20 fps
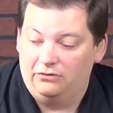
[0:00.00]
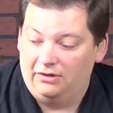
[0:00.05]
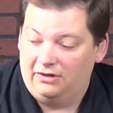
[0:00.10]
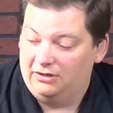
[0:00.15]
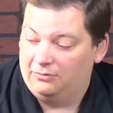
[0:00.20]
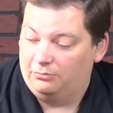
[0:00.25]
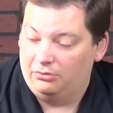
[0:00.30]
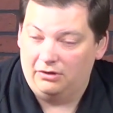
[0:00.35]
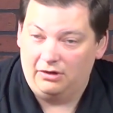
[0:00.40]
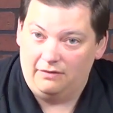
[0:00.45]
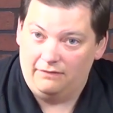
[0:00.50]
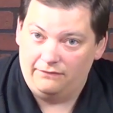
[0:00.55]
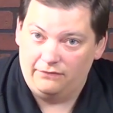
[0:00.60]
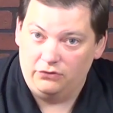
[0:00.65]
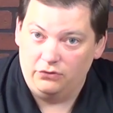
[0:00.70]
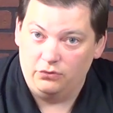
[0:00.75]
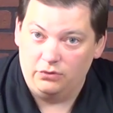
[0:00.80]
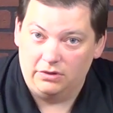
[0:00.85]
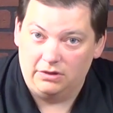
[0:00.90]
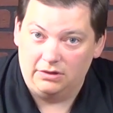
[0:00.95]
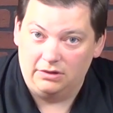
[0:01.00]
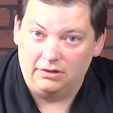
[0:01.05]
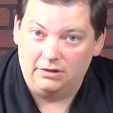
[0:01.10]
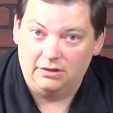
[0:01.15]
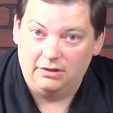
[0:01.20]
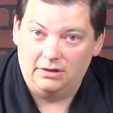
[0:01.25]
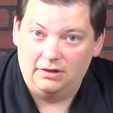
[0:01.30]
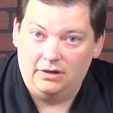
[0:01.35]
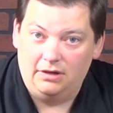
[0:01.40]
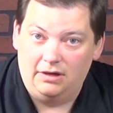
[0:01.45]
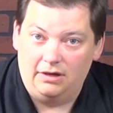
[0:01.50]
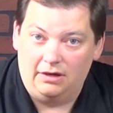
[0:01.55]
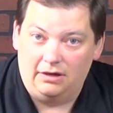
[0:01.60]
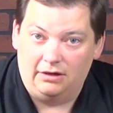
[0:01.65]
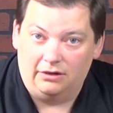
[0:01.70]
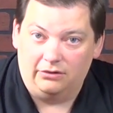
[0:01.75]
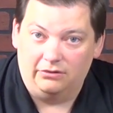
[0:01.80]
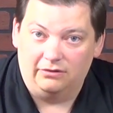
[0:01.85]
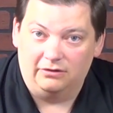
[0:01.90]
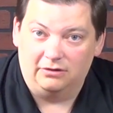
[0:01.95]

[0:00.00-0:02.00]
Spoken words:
I just brought a few in, and I'm going to